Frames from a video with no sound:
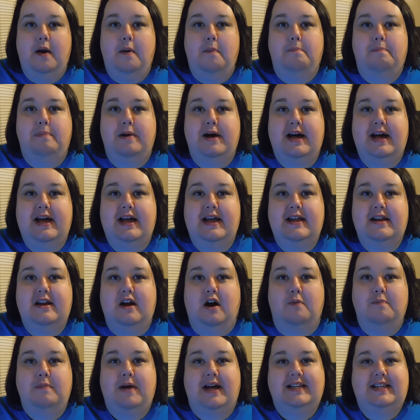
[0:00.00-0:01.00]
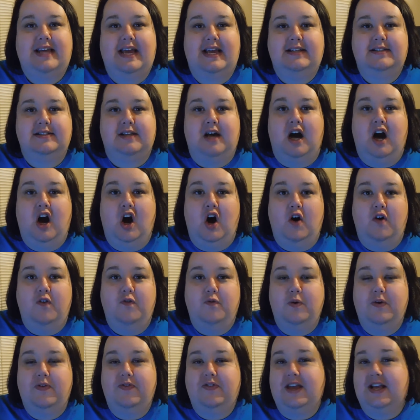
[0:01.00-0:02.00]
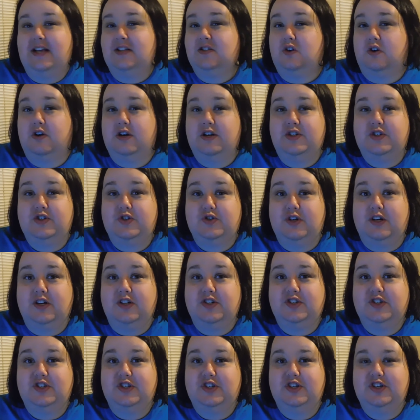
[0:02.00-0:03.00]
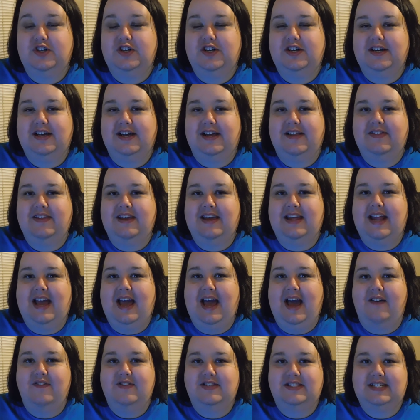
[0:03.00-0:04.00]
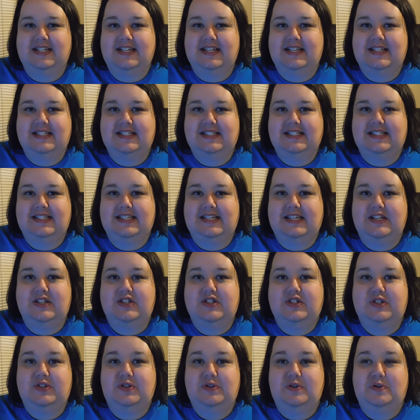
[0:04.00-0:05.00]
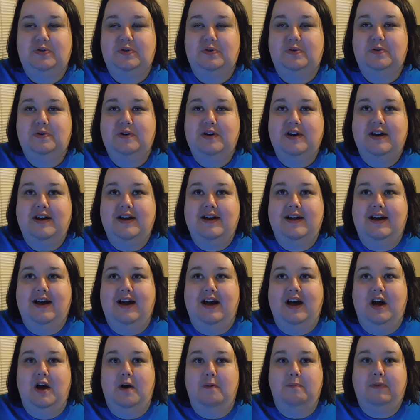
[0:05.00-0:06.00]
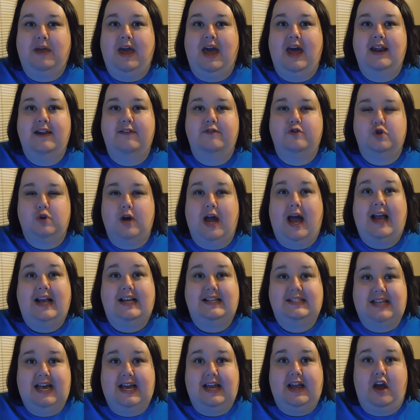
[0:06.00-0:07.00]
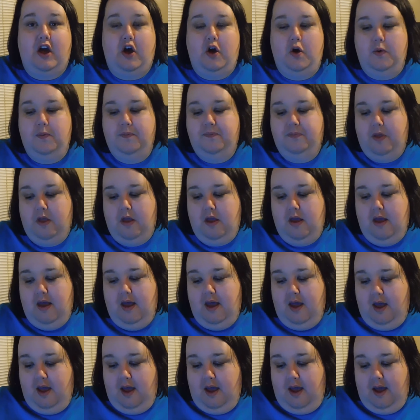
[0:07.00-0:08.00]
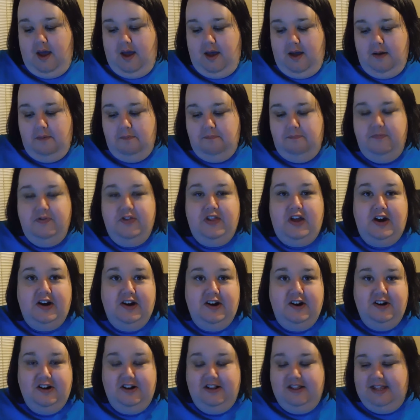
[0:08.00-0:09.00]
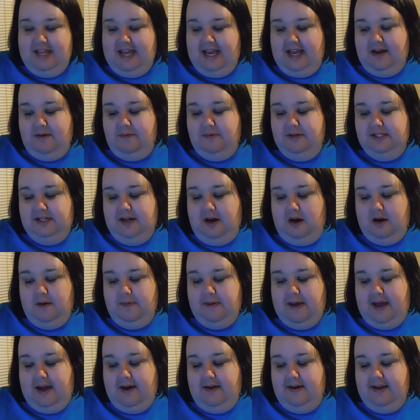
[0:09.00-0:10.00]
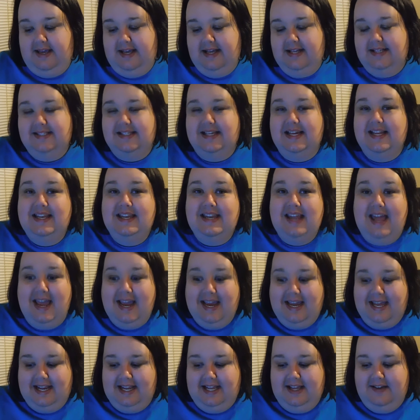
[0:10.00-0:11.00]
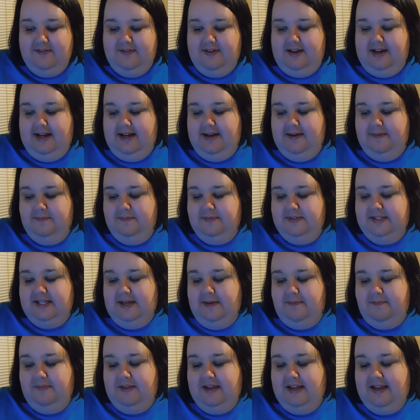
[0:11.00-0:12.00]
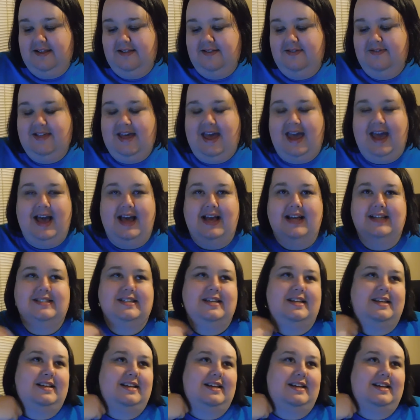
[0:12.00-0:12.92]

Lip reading: But on my days off, when things aren't as structured, then I have a tendency to kind of track as I go. Third thing I want to talk about is a negative, something that